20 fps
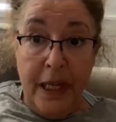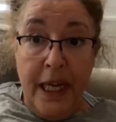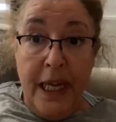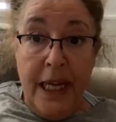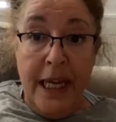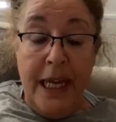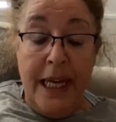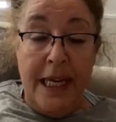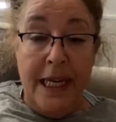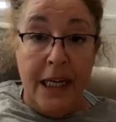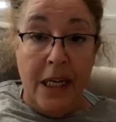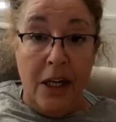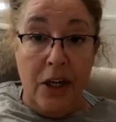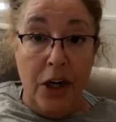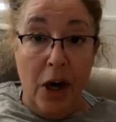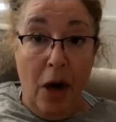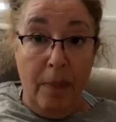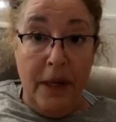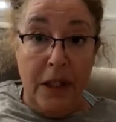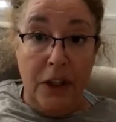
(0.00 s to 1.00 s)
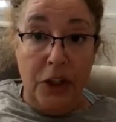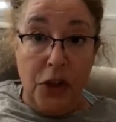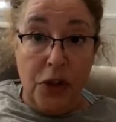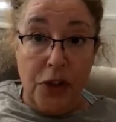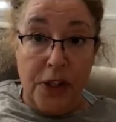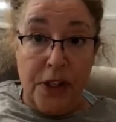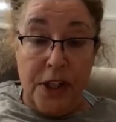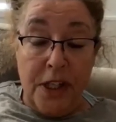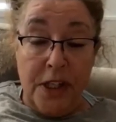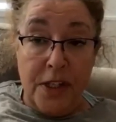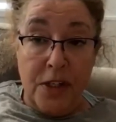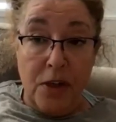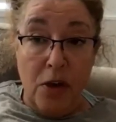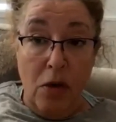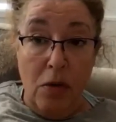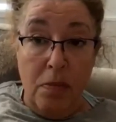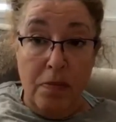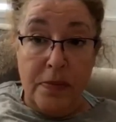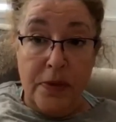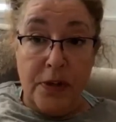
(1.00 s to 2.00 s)
Economic justice
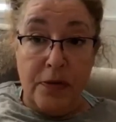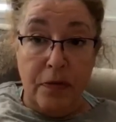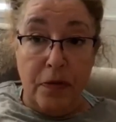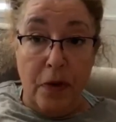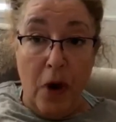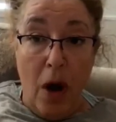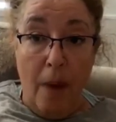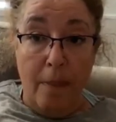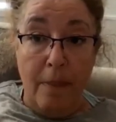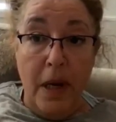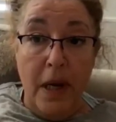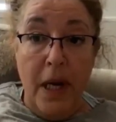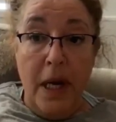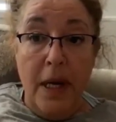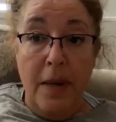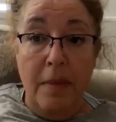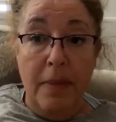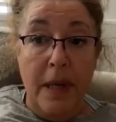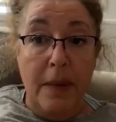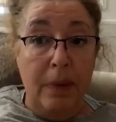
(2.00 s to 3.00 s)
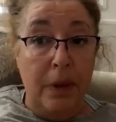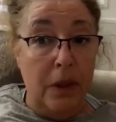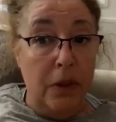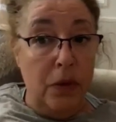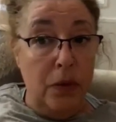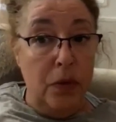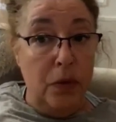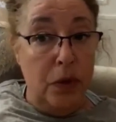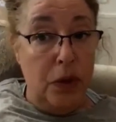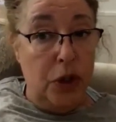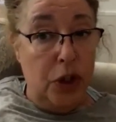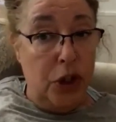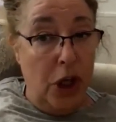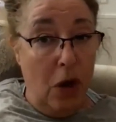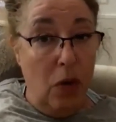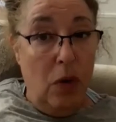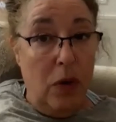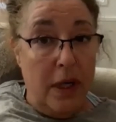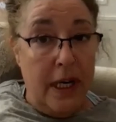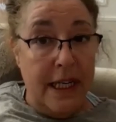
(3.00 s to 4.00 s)
comes from people who
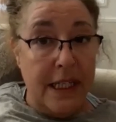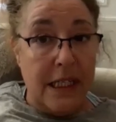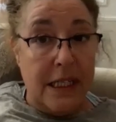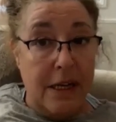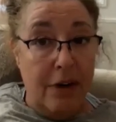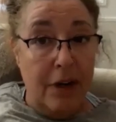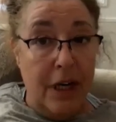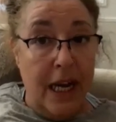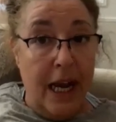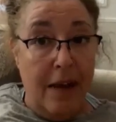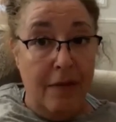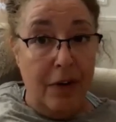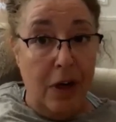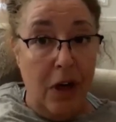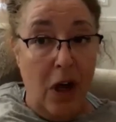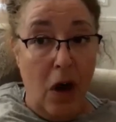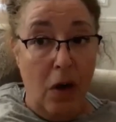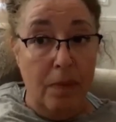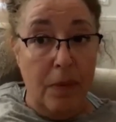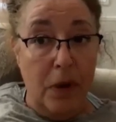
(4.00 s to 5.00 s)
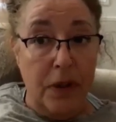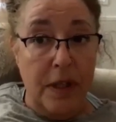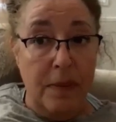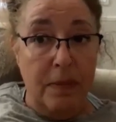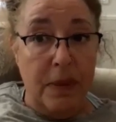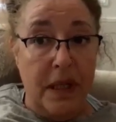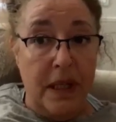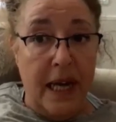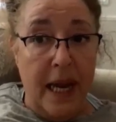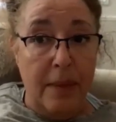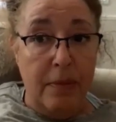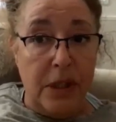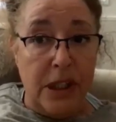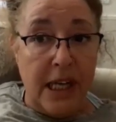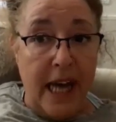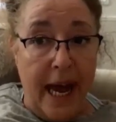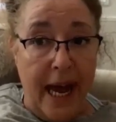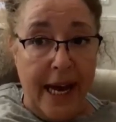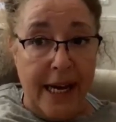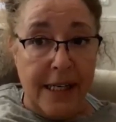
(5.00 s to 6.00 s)
don't necessarily have a lot of money being able
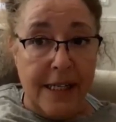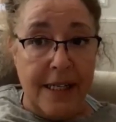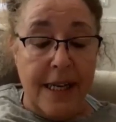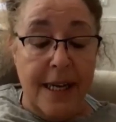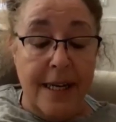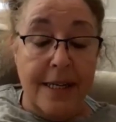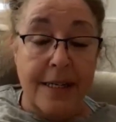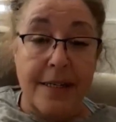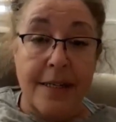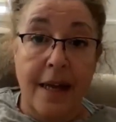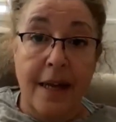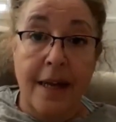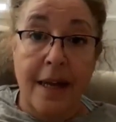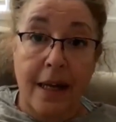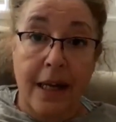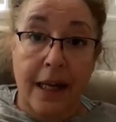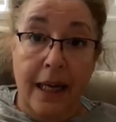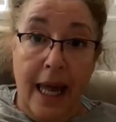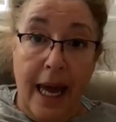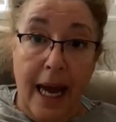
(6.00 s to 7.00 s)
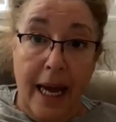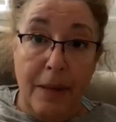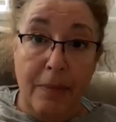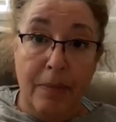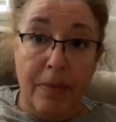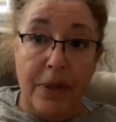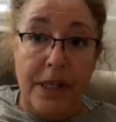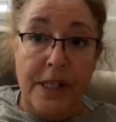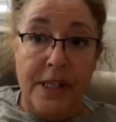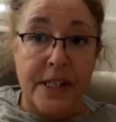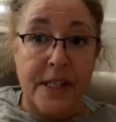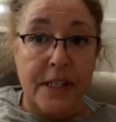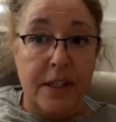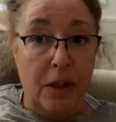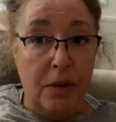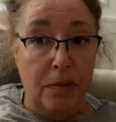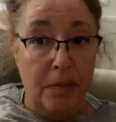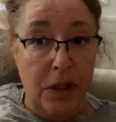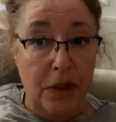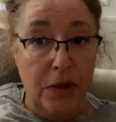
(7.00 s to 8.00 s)
to access libraries,
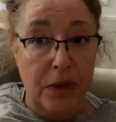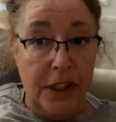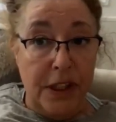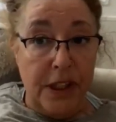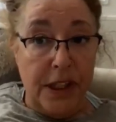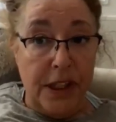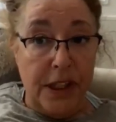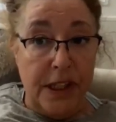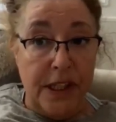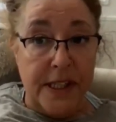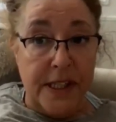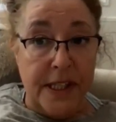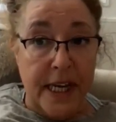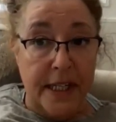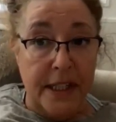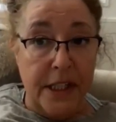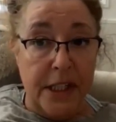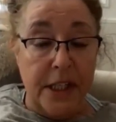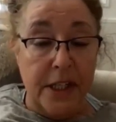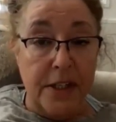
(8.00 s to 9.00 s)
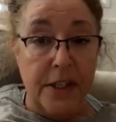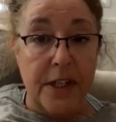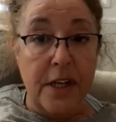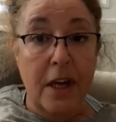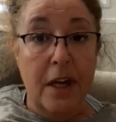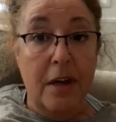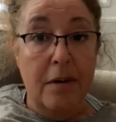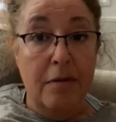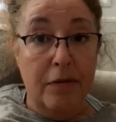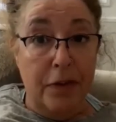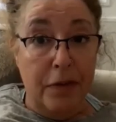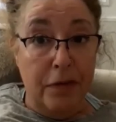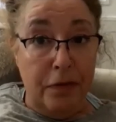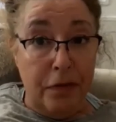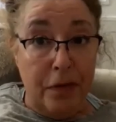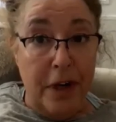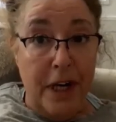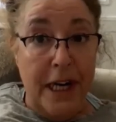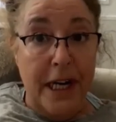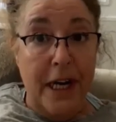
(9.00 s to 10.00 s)
community centres for
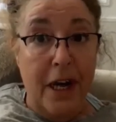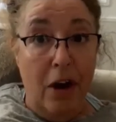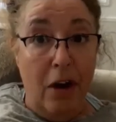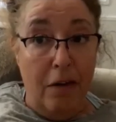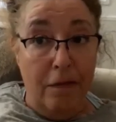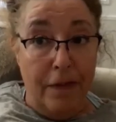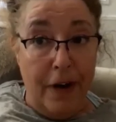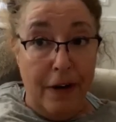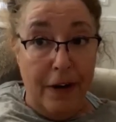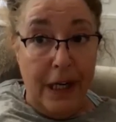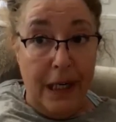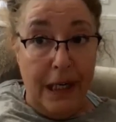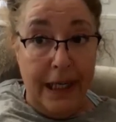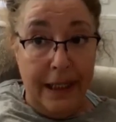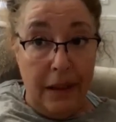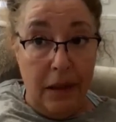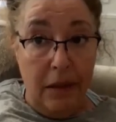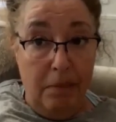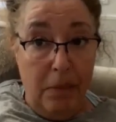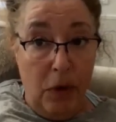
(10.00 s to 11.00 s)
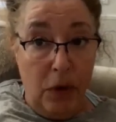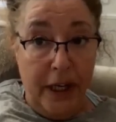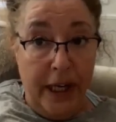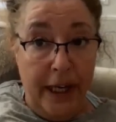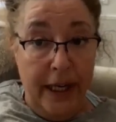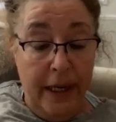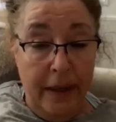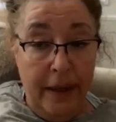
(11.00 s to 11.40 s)
free or very little money.